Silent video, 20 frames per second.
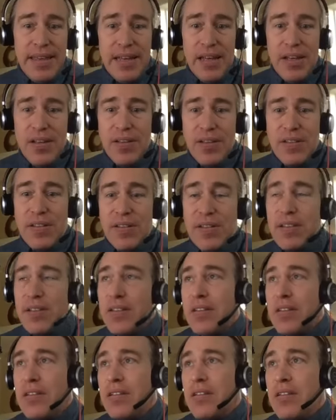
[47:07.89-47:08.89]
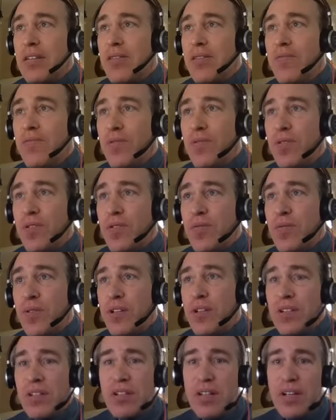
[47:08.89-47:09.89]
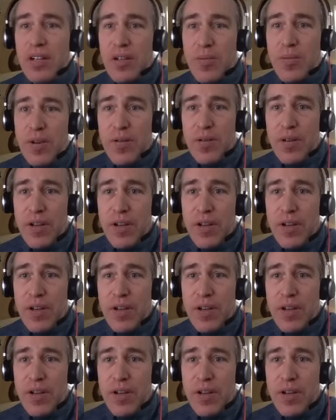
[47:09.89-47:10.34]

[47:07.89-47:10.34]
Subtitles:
else folks want to talk about?